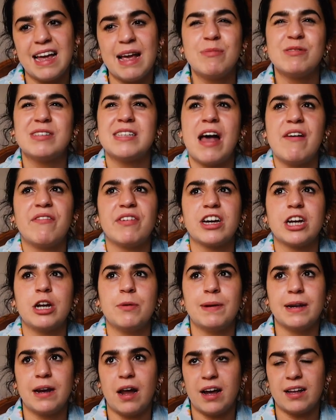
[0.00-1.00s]

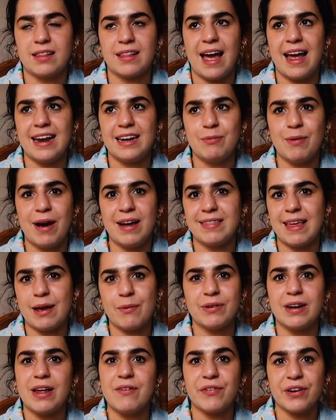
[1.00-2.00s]
like that anyway. They
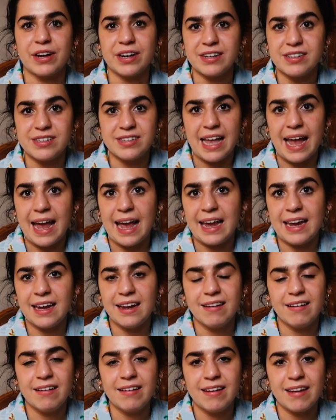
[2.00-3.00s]
were never gonna
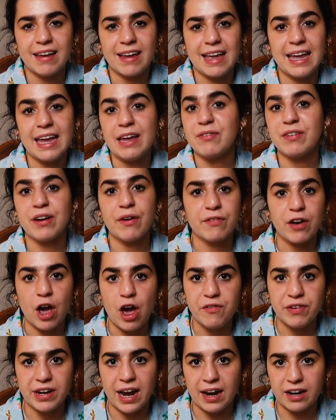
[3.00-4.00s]
stay even if
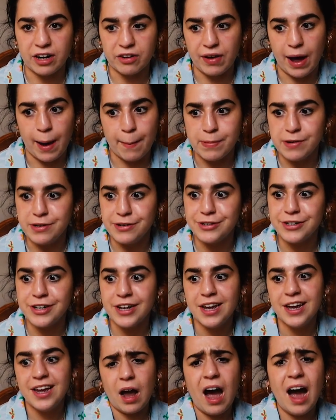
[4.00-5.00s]
COVID hadn't have happened.
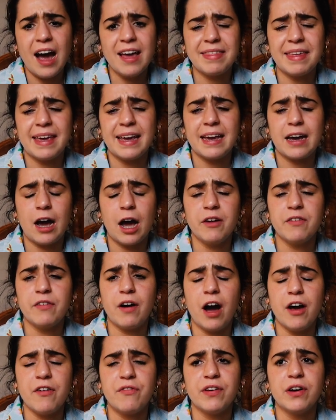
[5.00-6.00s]
I think
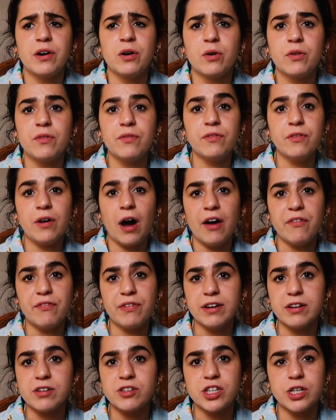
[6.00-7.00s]
I
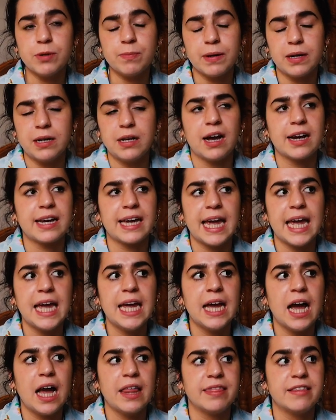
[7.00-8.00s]
feel super
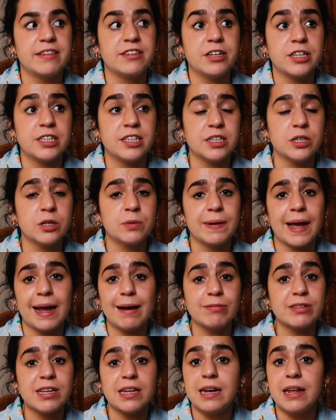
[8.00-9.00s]
lucky to still be
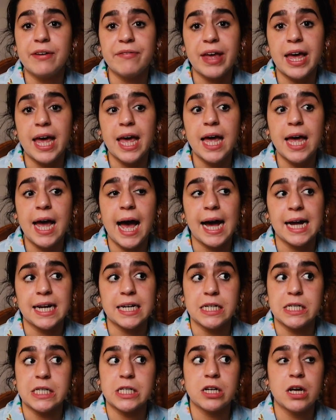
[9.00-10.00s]
able to live here
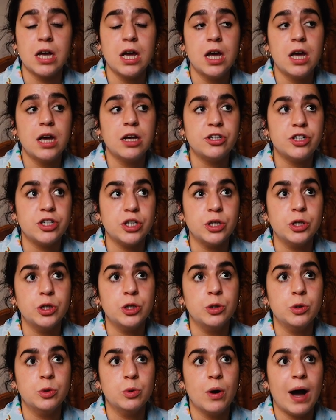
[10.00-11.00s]
and
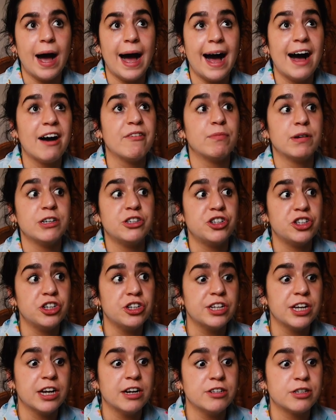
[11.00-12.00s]
to have my
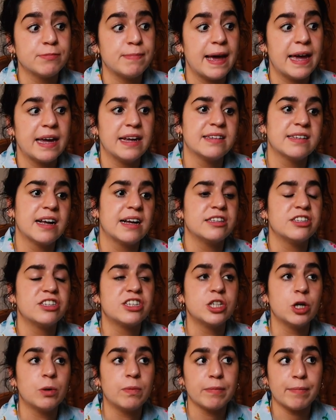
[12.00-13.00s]
studio space and
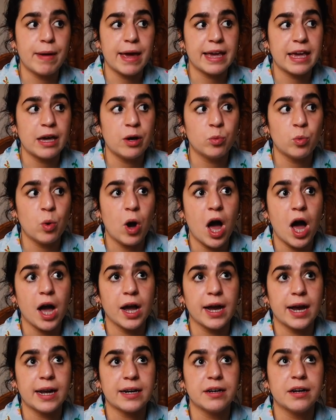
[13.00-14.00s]
still be making
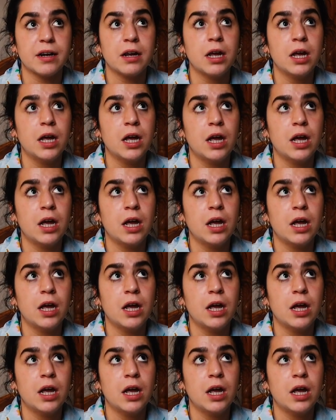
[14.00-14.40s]
work and